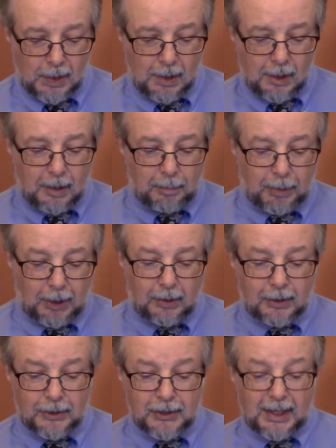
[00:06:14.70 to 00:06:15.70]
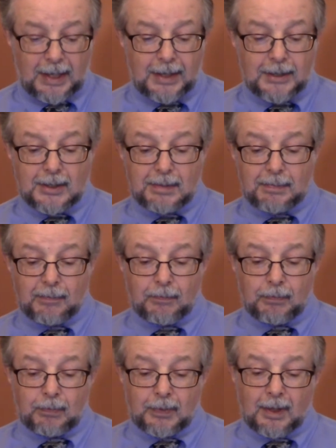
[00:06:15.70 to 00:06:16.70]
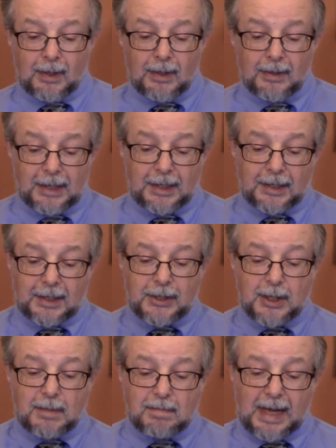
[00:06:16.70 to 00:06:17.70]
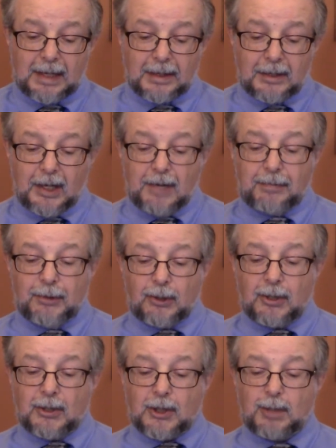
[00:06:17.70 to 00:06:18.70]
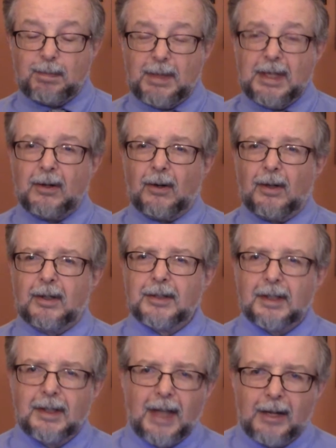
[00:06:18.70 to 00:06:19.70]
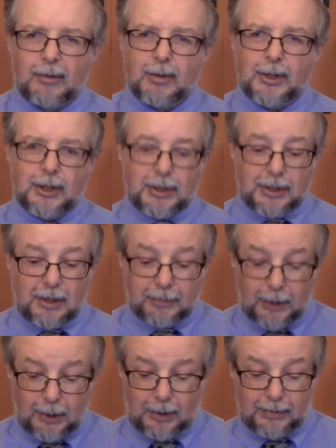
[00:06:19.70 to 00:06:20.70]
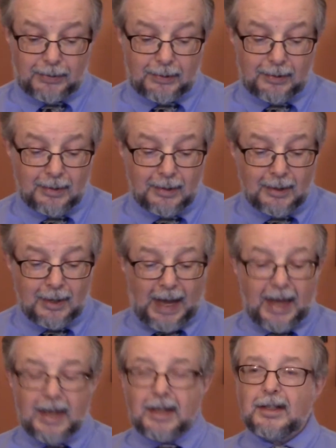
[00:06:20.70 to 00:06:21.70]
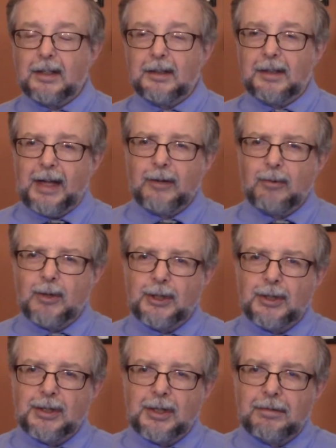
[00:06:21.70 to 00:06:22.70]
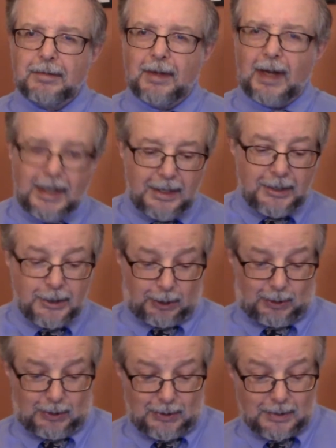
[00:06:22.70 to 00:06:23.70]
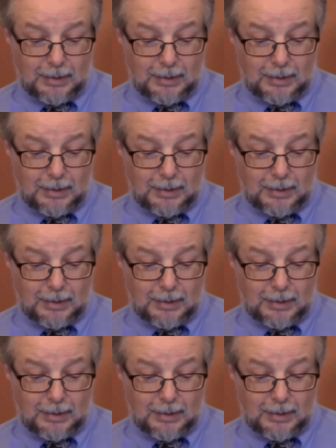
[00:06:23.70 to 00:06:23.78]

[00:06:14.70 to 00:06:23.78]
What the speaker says: Paul states that it doesn't matter if you can speak all the languages of earth and the languages of angels.